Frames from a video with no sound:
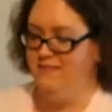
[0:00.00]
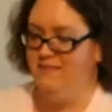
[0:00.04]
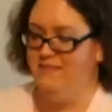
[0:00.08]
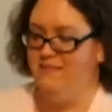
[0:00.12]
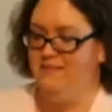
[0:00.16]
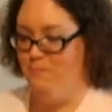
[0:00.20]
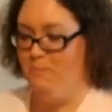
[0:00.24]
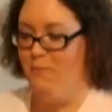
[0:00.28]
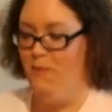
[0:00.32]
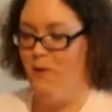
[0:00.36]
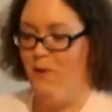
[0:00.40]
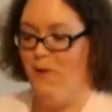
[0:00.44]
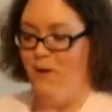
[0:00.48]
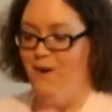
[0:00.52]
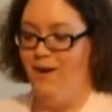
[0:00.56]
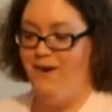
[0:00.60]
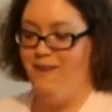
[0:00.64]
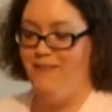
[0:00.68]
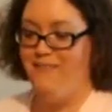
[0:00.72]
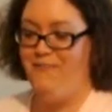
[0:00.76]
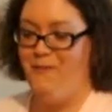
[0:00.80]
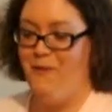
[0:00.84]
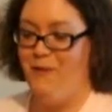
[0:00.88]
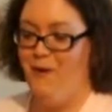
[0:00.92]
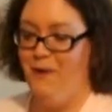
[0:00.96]

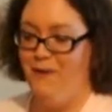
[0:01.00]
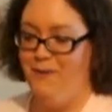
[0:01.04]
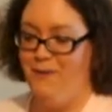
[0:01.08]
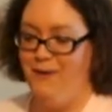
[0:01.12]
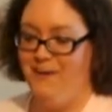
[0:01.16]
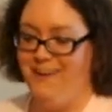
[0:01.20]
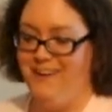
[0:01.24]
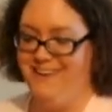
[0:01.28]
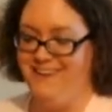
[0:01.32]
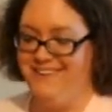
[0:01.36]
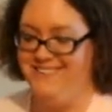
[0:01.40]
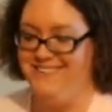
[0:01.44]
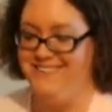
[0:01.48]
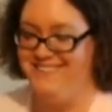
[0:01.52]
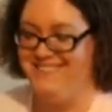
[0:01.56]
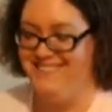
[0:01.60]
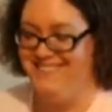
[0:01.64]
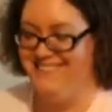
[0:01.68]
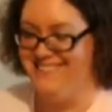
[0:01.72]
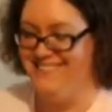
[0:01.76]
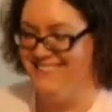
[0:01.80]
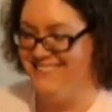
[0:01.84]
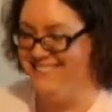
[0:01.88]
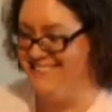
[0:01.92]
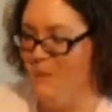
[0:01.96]
more
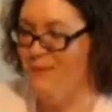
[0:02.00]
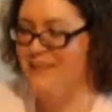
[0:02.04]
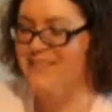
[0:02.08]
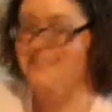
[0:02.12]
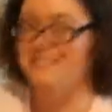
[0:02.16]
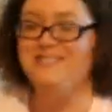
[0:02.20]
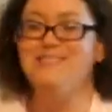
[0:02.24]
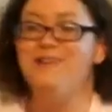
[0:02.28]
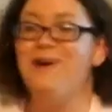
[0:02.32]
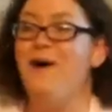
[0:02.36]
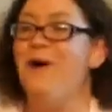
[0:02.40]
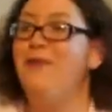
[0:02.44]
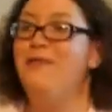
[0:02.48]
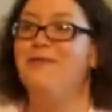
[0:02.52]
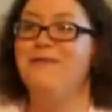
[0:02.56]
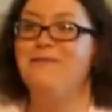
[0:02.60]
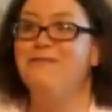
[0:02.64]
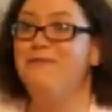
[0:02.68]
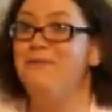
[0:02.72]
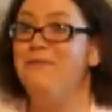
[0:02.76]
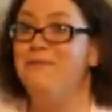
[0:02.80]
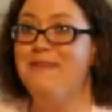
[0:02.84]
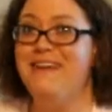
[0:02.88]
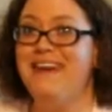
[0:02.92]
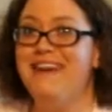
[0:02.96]
forwards! We stole them
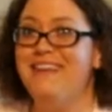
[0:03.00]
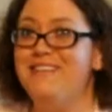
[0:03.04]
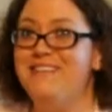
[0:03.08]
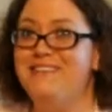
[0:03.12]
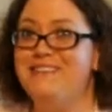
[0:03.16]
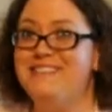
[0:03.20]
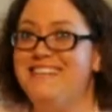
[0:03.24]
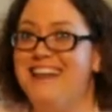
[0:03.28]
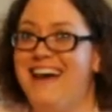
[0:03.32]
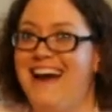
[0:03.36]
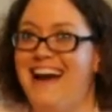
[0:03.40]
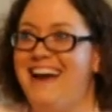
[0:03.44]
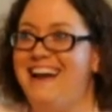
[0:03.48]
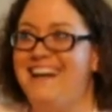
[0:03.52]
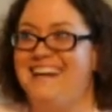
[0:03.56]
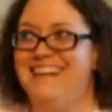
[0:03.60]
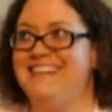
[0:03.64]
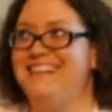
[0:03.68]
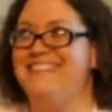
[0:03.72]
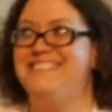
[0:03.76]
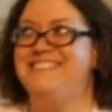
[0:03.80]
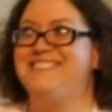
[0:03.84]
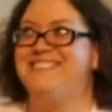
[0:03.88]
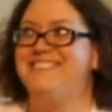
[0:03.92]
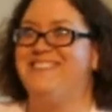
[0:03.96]
from the other
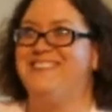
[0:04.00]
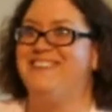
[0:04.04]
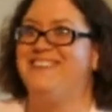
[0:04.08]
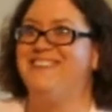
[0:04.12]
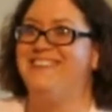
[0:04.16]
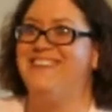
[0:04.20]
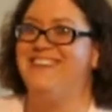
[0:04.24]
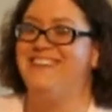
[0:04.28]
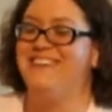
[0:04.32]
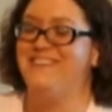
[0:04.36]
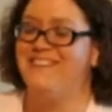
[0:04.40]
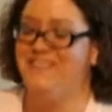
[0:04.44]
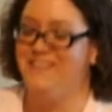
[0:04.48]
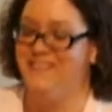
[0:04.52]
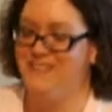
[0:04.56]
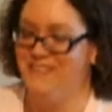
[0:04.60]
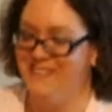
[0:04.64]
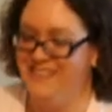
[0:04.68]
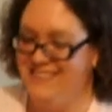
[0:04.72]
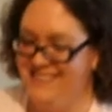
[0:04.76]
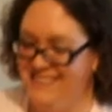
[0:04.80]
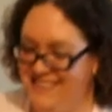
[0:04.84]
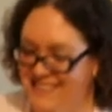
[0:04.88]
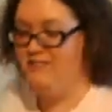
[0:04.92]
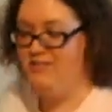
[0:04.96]
side! It's totally
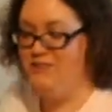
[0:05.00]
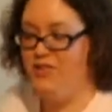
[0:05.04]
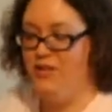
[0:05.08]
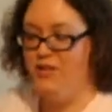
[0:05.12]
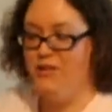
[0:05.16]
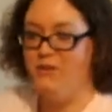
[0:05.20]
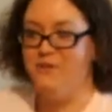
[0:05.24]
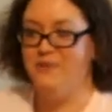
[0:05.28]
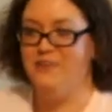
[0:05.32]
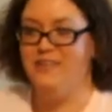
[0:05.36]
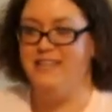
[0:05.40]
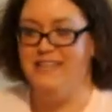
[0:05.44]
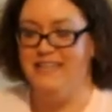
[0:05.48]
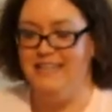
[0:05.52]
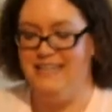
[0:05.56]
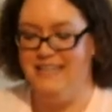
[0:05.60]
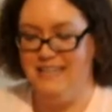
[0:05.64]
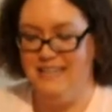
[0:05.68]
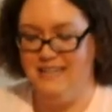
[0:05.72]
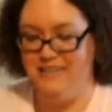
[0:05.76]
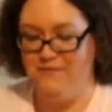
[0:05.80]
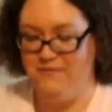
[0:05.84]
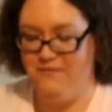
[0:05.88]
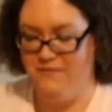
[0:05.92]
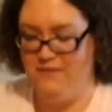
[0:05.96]
cool.
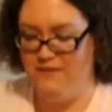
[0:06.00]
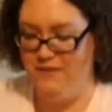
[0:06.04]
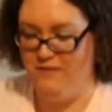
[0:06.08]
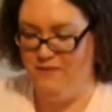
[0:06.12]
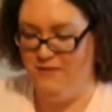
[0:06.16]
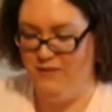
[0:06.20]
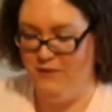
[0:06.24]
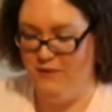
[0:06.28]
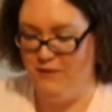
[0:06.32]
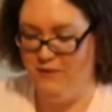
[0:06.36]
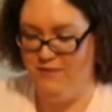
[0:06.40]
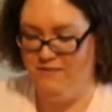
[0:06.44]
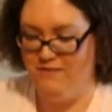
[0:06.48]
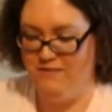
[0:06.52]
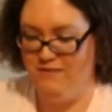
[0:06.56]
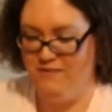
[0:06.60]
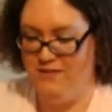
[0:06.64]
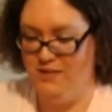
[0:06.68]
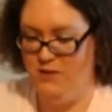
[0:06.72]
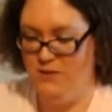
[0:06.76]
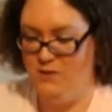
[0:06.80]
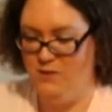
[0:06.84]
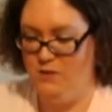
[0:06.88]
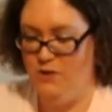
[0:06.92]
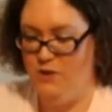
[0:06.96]
Generally, if your
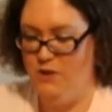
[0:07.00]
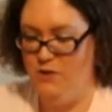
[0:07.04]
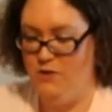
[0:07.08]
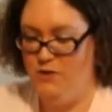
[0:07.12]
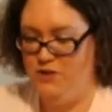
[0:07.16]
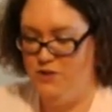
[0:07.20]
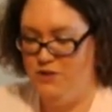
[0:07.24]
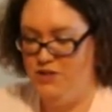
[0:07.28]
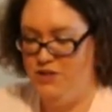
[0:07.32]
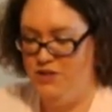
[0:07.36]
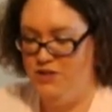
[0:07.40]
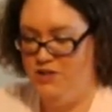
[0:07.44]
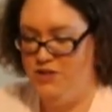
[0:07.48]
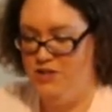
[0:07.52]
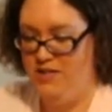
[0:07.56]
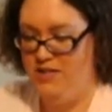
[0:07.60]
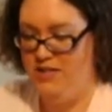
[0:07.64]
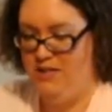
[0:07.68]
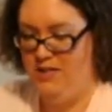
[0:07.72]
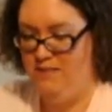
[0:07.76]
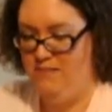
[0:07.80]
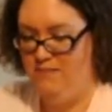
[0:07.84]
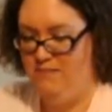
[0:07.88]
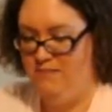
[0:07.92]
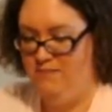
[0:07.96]
coach and
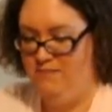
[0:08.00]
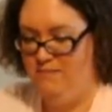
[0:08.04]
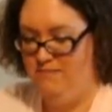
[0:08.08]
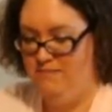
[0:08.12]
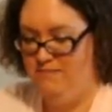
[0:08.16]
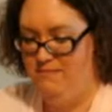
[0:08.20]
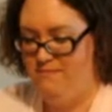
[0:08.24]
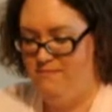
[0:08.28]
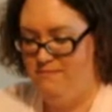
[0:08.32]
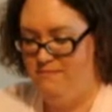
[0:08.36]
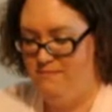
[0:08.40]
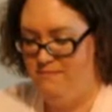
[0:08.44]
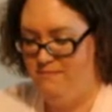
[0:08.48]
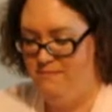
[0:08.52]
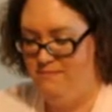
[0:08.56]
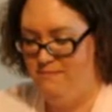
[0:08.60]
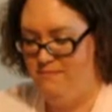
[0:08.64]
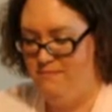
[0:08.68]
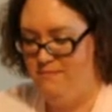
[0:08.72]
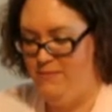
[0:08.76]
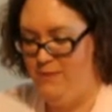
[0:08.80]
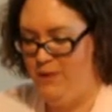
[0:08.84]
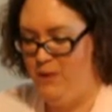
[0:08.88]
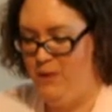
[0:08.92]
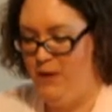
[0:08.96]
GM
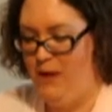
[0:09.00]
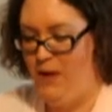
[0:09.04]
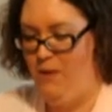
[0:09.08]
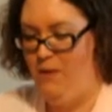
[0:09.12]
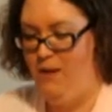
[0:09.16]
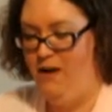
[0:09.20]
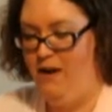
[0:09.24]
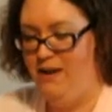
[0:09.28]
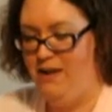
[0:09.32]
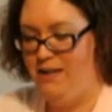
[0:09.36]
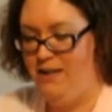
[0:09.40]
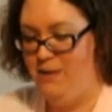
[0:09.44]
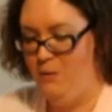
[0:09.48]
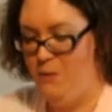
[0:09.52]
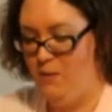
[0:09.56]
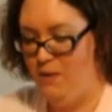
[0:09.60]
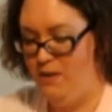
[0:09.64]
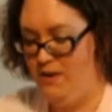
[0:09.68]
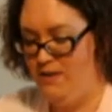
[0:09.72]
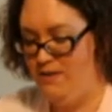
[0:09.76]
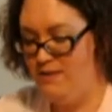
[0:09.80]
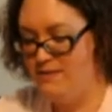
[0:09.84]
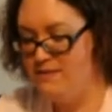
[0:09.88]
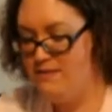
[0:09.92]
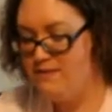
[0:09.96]
know how hockey
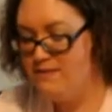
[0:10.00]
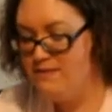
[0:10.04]
works,